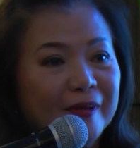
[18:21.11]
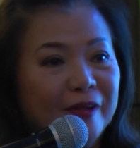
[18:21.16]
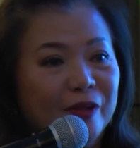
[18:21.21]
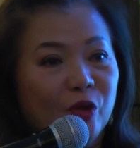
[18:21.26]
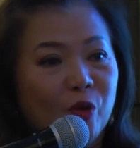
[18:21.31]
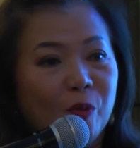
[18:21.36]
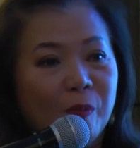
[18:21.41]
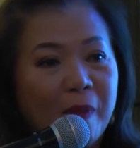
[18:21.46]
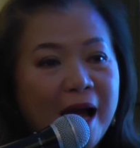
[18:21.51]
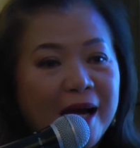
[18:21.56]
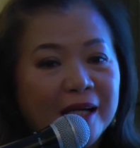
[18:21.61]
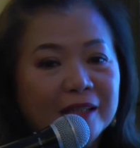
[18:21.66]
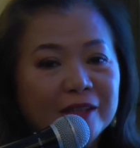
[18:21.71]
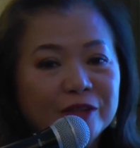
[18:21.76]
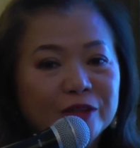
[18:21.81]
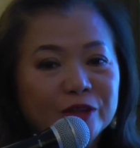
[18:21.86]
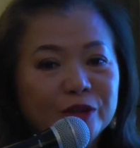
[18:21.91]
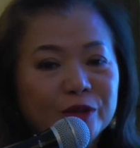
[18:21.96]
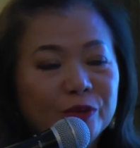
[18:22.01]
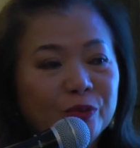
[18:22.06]
No
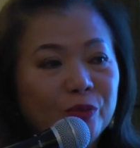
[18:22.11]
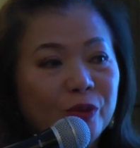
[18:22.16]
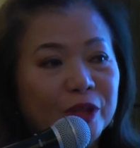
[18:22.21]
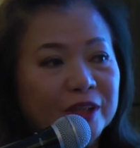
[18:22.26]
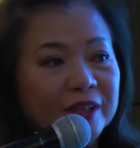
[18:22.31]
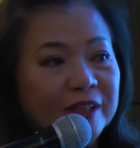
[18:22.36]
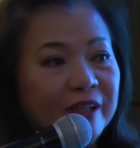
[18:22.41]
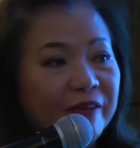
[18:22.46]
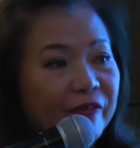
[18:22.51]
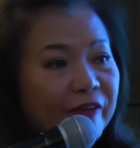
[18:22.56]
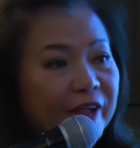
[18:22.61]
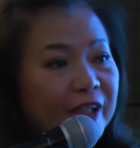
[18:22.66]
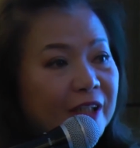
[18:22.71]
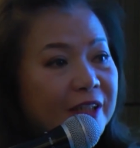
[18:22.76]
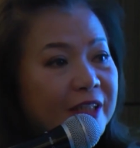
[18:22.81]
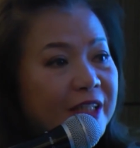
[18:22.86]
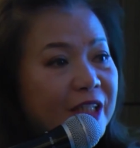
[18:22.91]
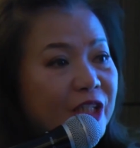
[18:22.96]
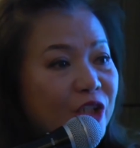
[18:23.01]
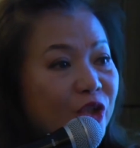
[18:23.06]
matter what
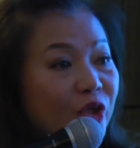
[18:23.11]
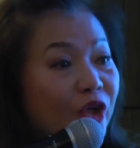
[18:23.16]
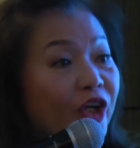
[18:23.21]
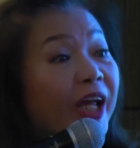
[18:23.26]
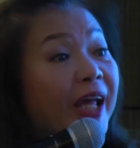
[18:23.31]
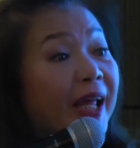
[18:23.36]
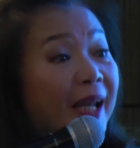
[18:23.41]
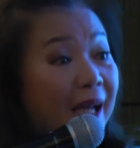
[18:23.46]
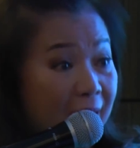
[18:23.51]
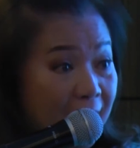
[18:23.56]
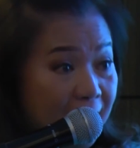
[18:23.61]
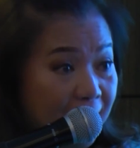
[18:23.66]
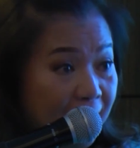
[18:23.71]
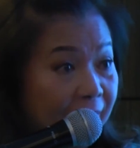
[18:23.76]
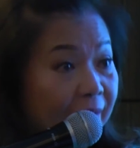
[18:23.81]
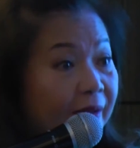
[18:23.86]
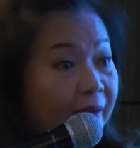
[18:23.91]
difficulties you're in,